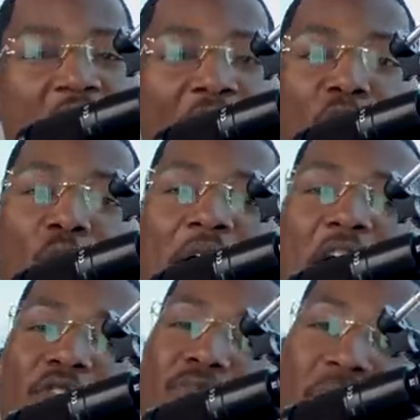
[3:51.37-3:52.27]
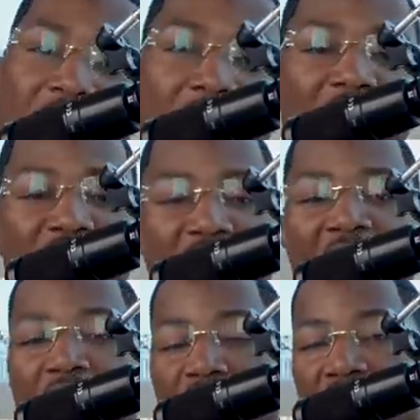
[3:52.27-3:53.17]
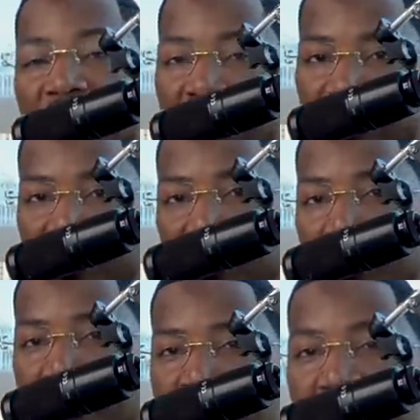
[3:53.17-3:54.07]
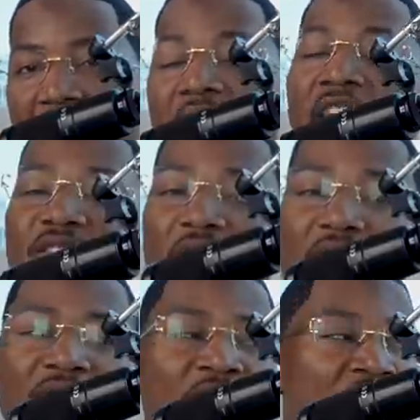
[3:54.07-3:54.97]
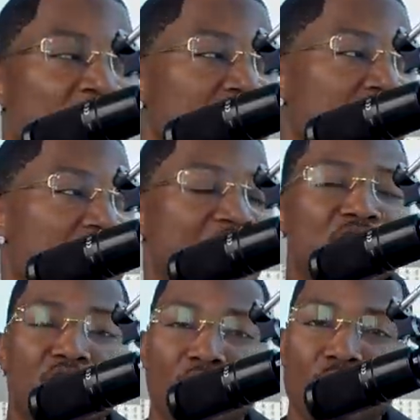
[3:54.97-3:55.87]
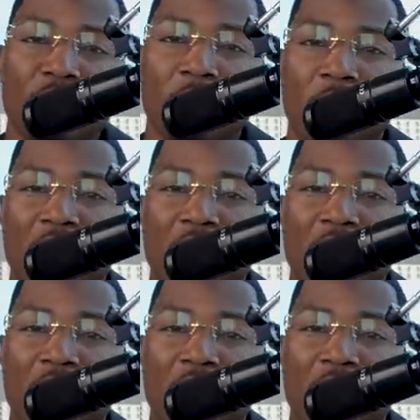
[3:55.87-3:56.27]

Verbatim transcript: I don't have meaningless conversation. Anything that I do,